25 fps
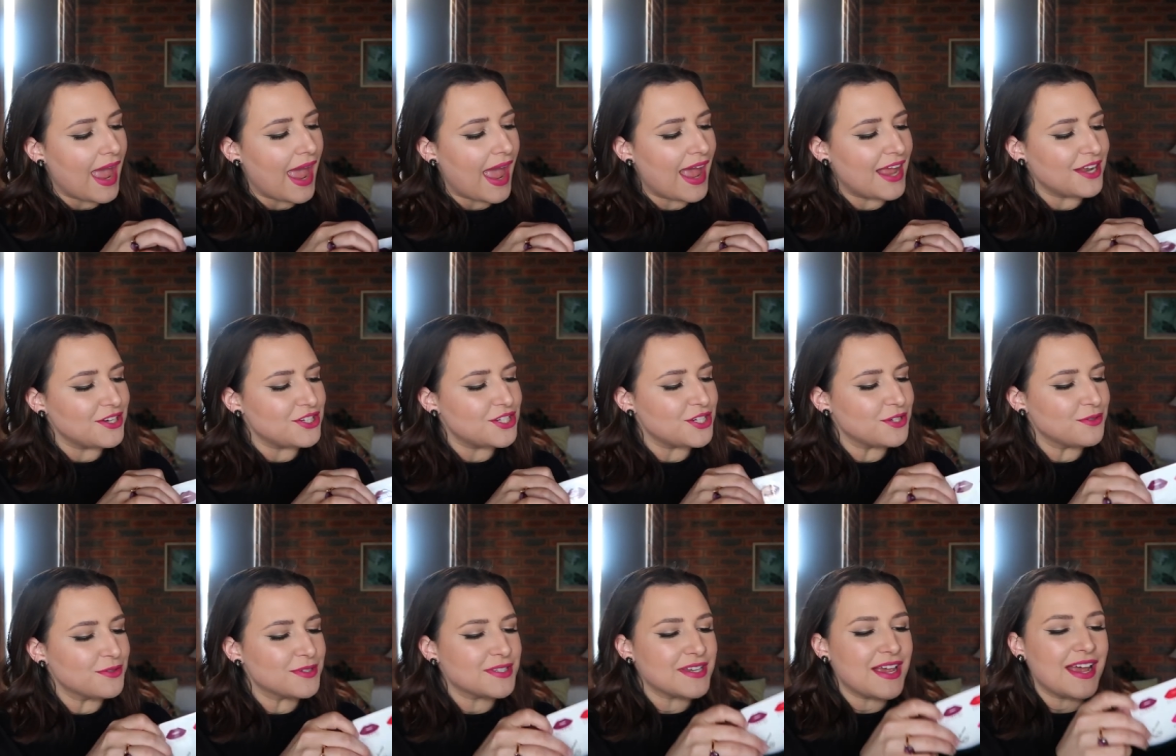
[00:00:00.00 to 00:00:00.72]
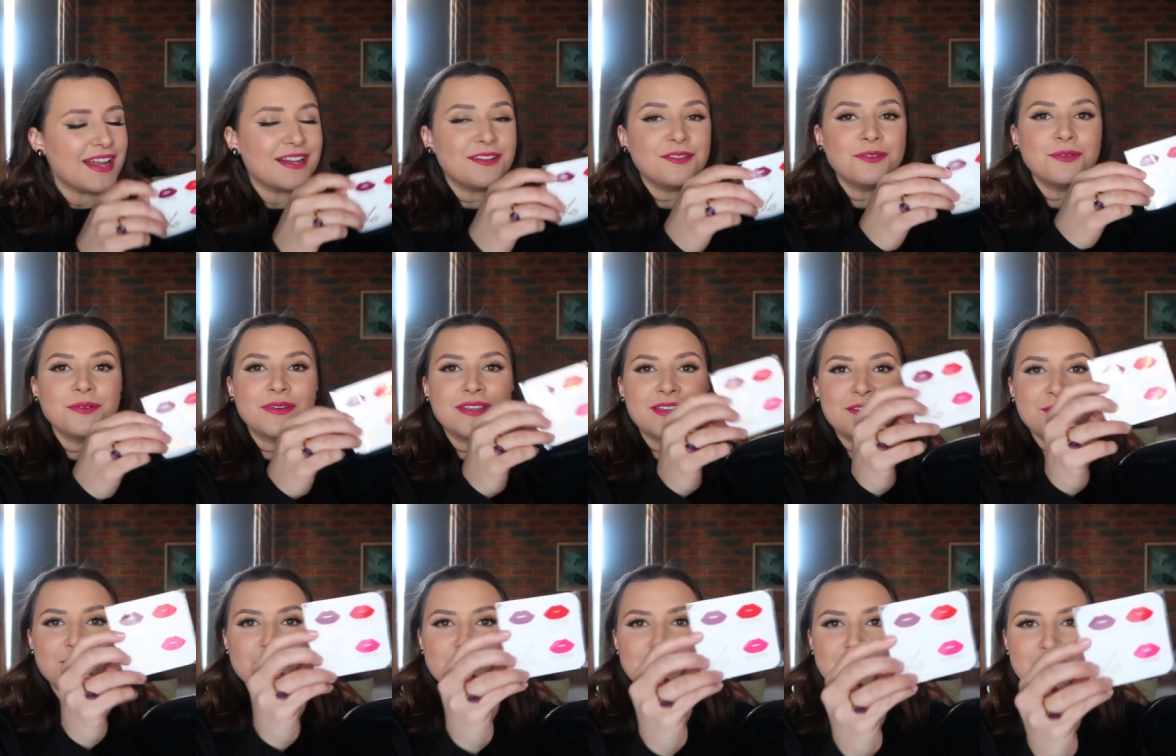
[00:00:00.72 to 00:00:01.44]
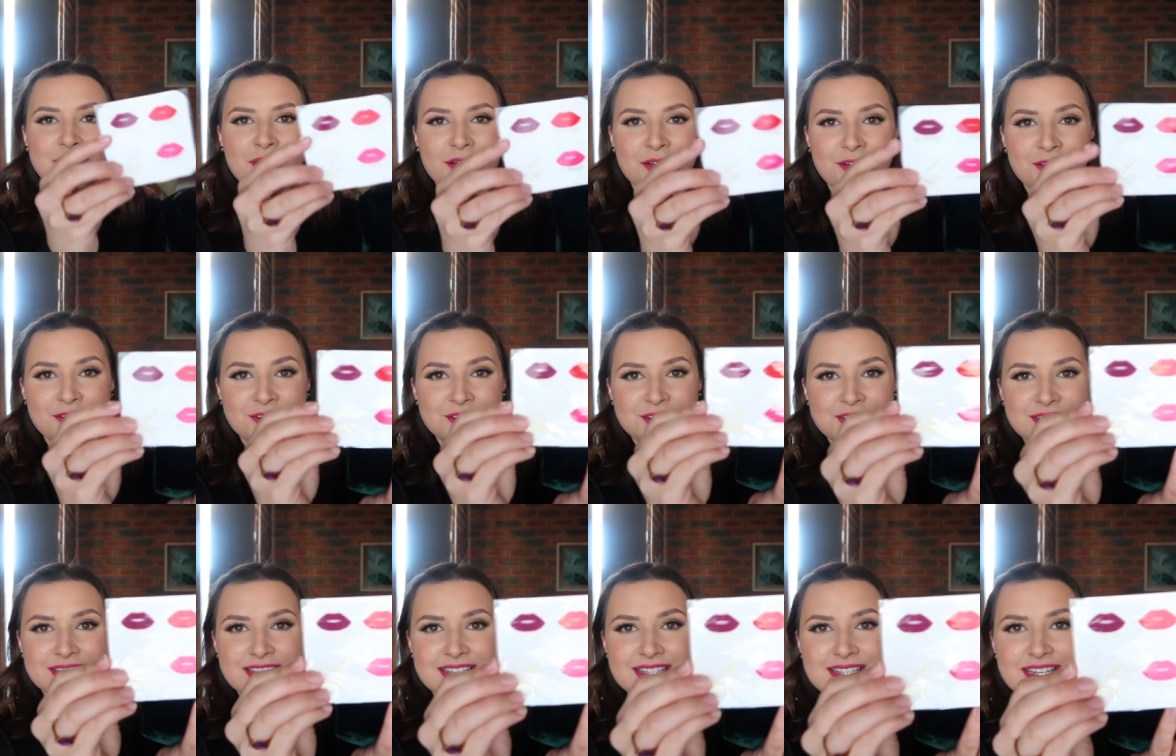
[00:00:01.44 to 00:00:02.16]
And she also had a little gift with
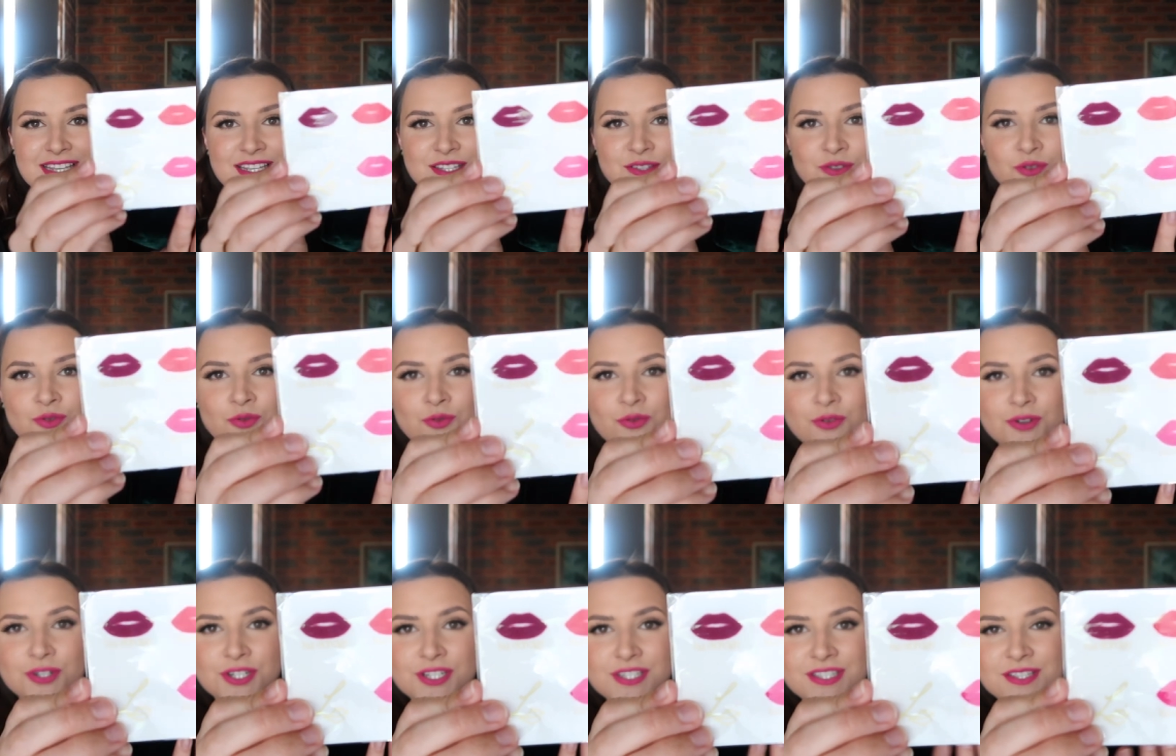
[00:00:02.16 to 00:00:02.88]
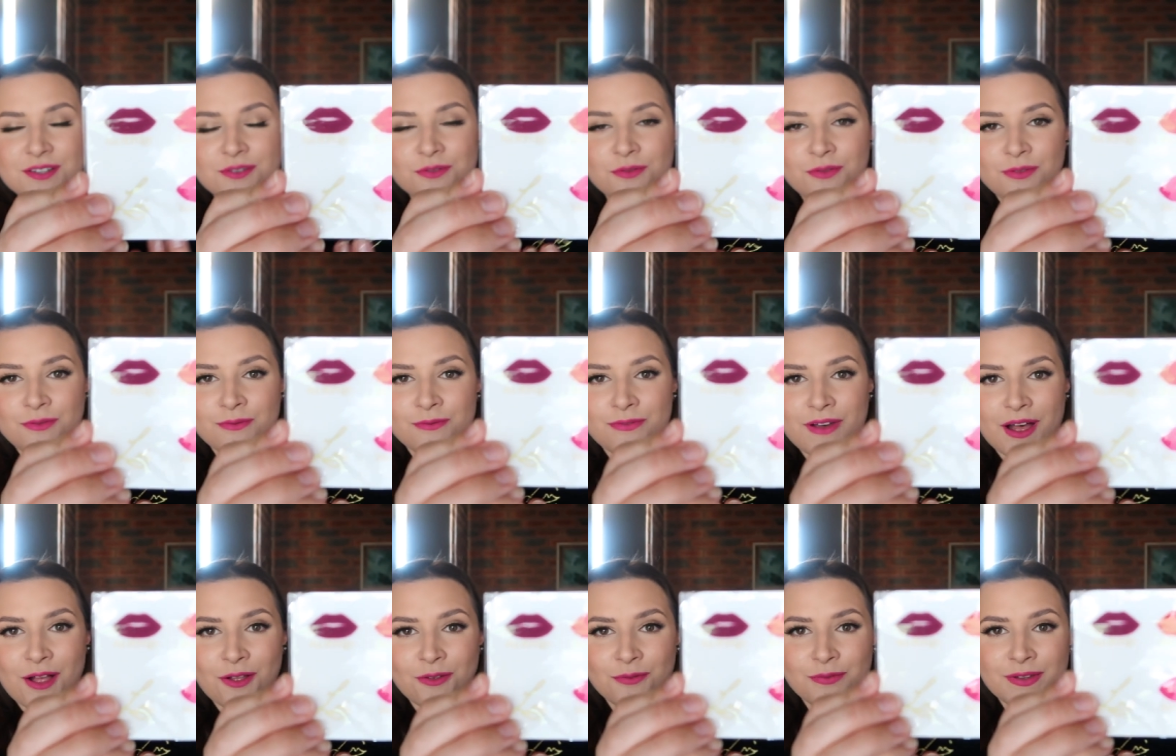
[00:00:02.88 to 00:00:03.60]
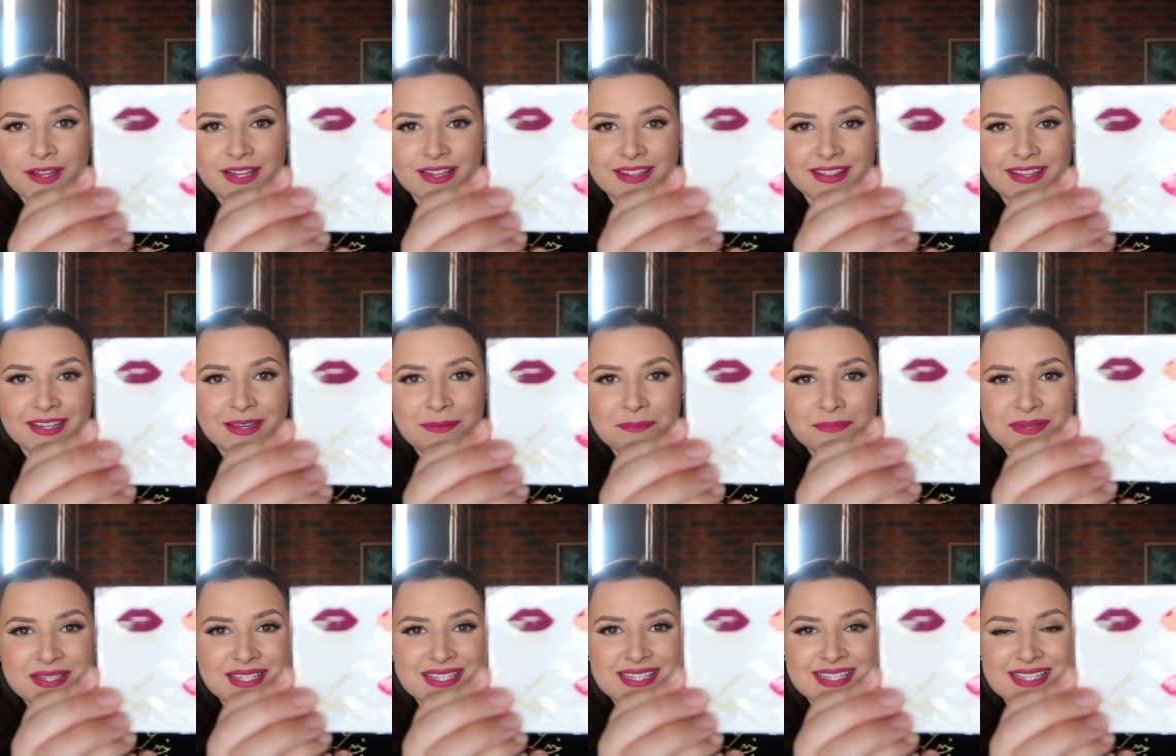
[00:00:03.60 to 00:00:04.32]
purchase. It's these gorgeous little velvet
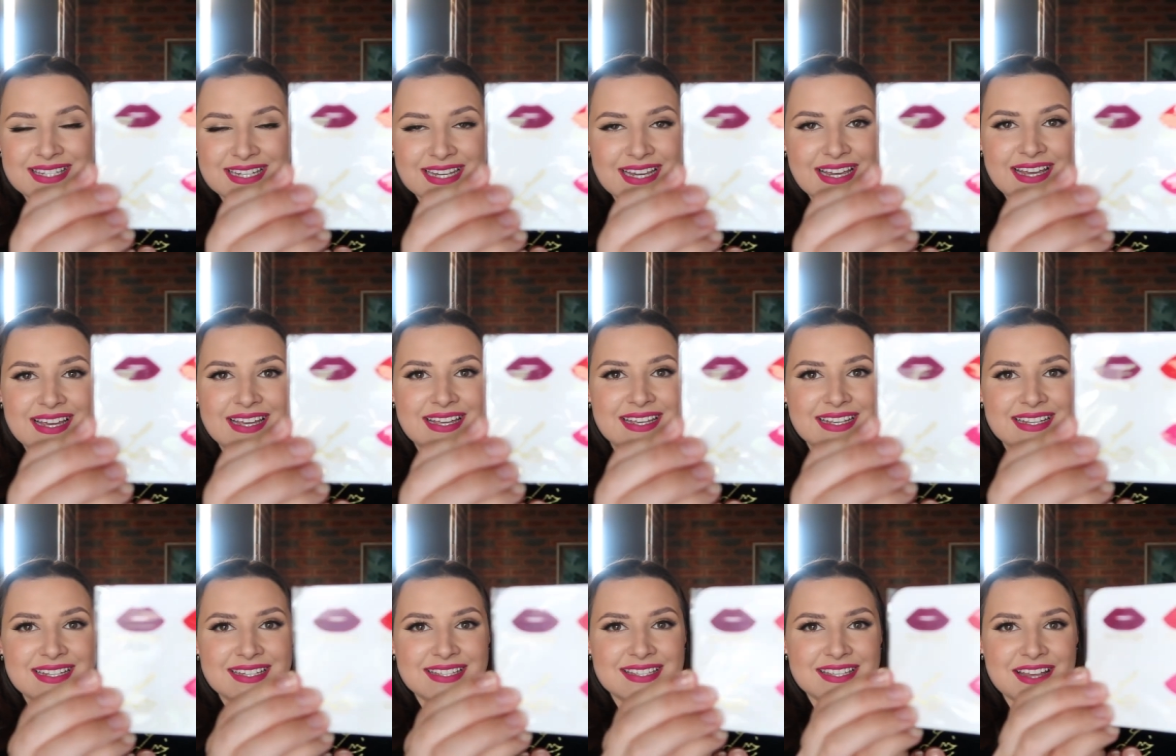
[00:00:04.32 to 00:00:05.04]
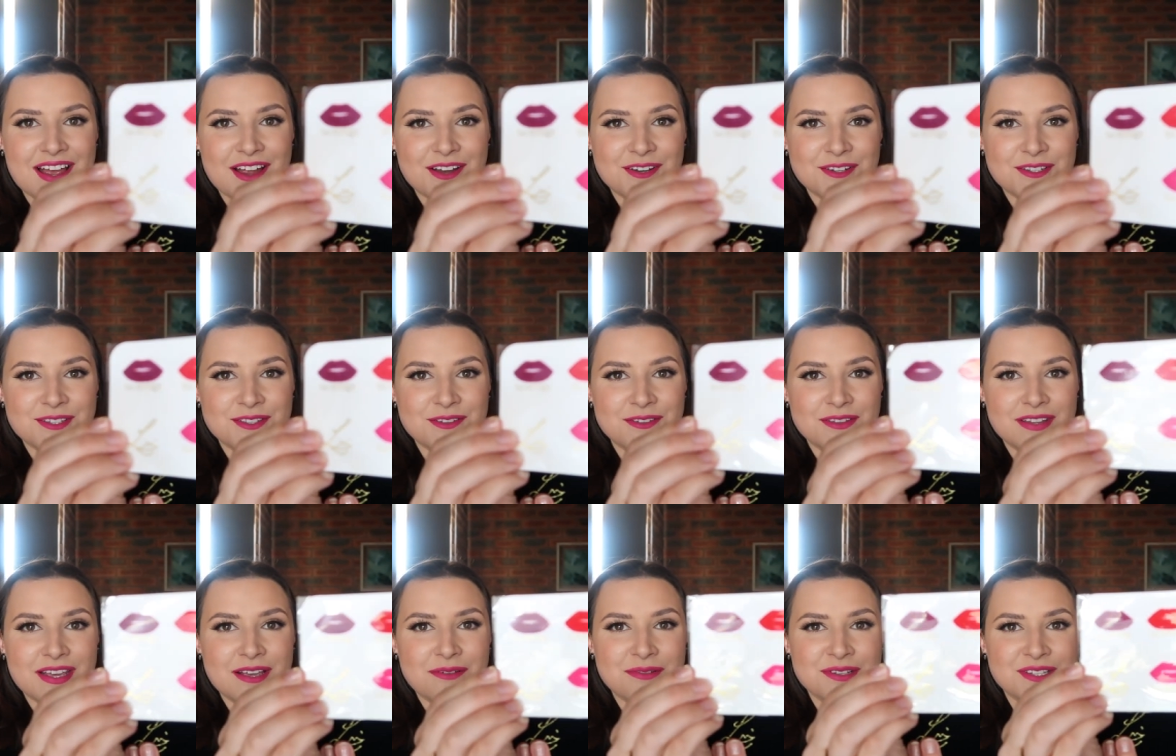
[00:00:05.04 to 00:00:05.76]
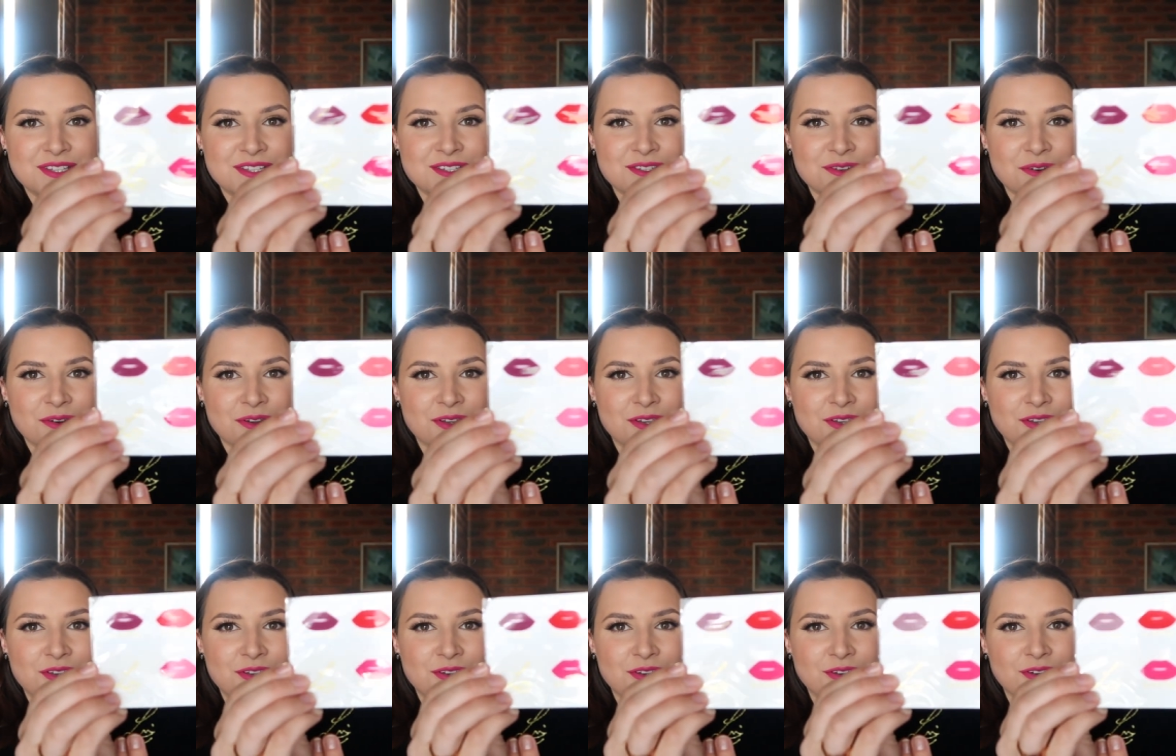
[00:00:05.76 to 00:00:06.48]
lip stickers. I just thought they were so
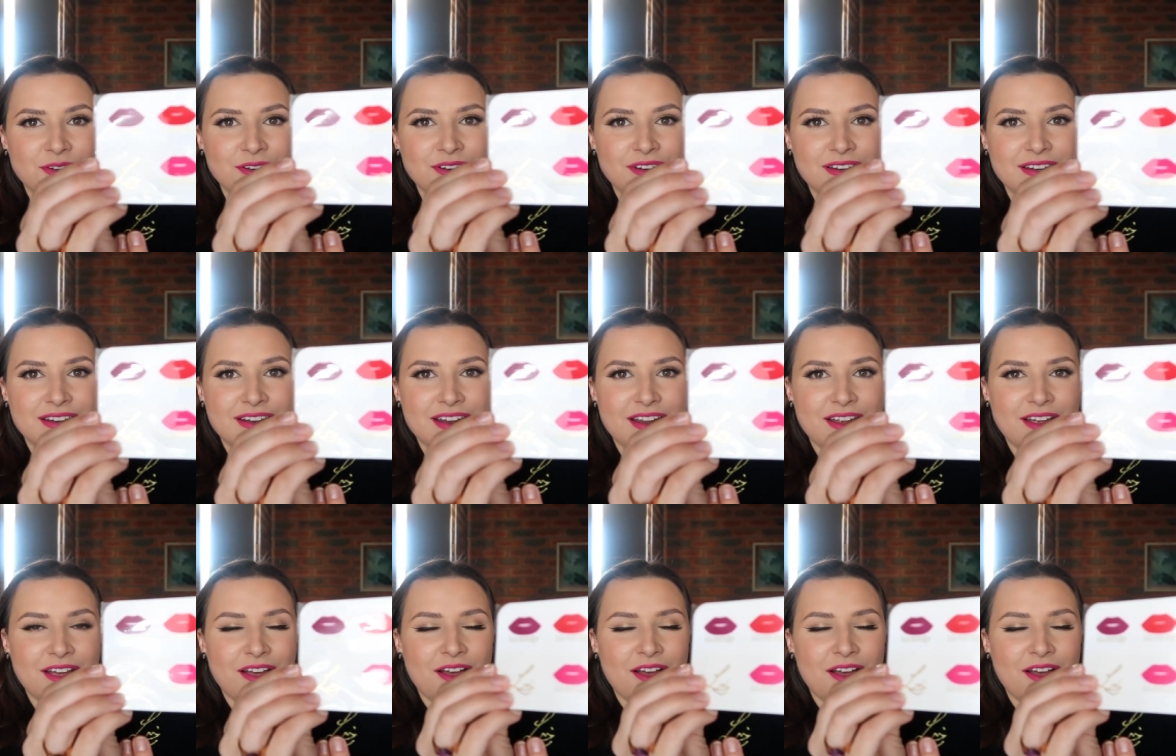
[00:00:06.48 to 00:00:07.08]
cute.